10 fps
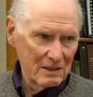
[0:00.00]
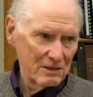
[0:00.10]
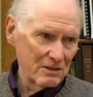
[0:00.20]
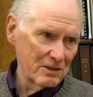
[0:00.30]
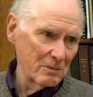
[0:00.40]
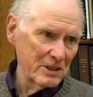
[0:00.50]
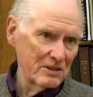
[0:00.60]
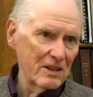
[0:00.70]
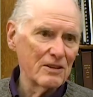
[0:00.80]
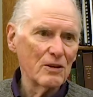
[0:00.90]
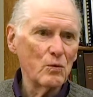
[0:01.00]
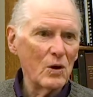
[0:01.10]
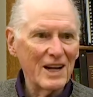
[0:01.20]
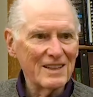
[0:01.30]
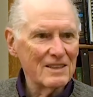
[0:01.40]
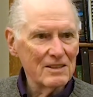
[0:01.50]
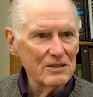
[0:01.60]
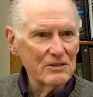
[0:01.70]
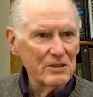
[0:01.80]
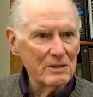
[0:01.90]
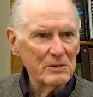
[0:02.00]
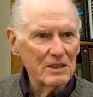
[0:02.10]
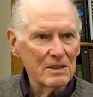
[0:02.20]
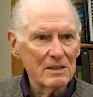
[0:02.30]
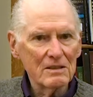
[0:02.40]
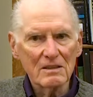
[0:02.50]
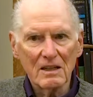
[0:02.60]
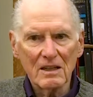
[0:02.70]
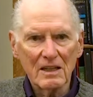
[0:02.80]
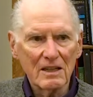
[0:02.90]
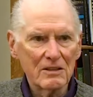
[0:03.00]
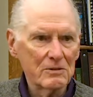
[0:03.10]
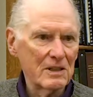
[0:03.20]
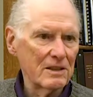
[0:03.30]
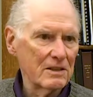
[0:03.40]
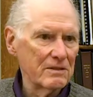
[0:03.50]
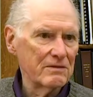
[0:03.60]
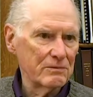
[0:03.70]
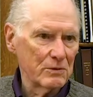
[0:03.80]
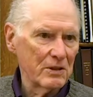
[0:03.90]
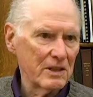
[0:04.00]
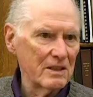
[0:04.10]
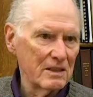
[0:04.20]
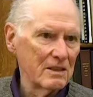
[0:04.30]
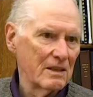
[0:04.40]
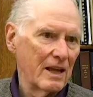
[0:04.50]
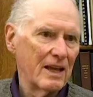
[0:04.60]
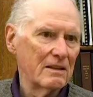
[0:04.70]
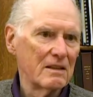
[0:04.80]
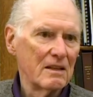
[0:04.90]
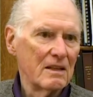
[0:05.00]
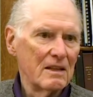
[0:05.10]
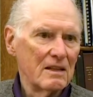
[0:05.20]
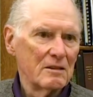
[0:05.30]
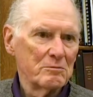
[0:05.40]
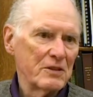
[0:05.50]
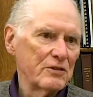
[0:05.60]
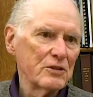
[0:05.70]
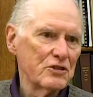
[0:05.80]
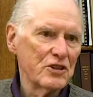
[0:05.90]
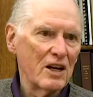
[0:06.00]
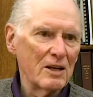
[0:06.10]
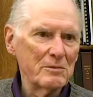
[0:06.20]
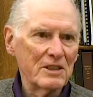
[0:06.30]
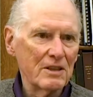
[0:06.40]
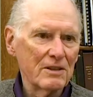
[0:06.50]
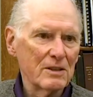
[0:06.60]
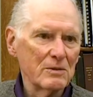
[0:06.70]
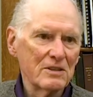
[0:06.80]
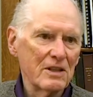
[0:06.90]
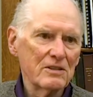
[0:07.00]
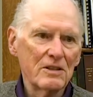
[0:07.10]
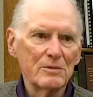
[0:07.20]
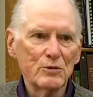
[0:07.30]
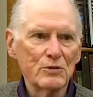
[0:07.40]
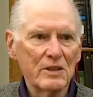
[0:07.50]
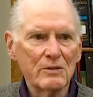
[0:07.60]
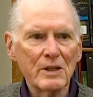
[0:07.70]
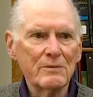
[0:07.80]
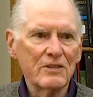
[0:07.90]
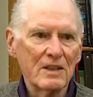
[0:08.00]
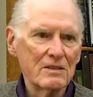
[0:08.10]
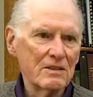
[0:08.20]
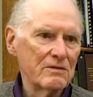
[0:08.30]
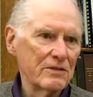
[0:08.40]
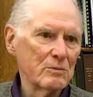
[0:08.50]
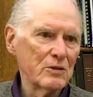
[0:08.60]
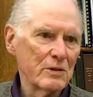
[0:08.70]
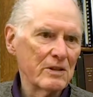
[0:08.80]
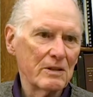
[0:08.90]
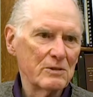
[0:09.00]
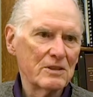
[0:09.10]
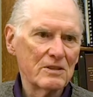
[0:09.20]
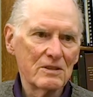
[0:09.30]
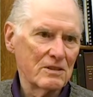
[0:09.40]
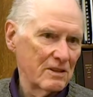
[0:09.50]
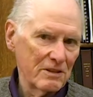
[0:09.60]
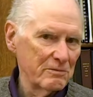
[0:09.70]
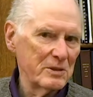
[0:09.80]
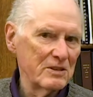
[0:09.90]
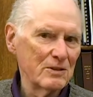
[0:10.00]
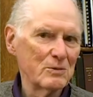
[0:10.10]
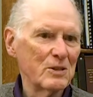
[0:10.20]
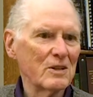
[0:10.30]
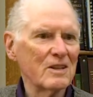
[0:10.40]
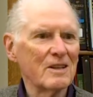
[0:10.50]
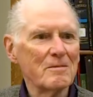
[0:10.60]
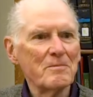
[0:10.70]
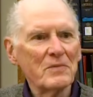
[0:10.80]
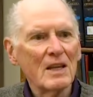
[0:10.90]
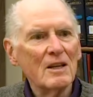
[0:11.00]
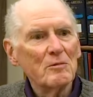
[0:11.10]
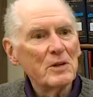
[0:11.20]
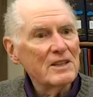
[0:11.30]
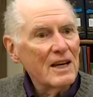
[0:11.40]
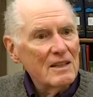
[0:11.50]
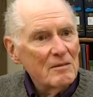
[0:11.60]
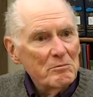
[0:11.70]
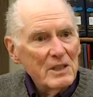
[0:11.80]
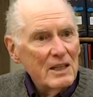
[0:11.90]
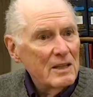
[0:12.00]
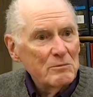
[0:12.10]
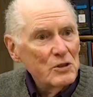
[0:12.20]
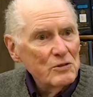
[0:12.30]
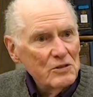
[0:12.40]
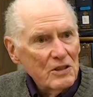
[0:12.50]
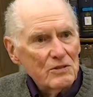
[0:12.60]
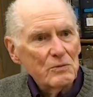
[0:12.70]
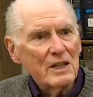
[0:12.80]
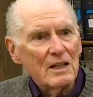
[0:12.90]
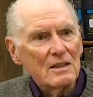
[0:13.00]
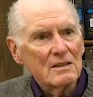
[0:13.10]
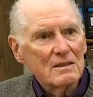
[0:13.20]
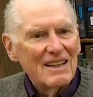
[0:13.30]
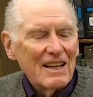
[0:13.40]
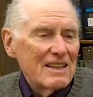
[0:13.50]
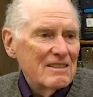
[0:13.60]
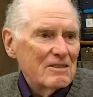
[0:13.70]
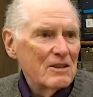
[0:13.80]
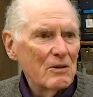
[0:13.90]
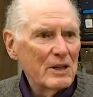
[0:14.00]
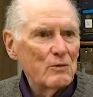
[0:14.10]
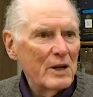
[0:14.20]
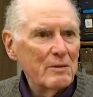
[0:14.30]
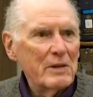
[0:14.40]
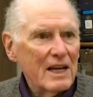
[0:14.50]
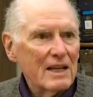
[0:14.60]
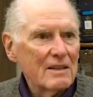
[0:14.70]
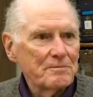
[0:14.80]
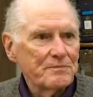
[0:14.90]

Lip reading: to some extent, the wine industry because I had a relative working in that. My first job in Ithaca was actually pruning grapevines in February, which is a tough piece of work. But that became news as well. And going way back,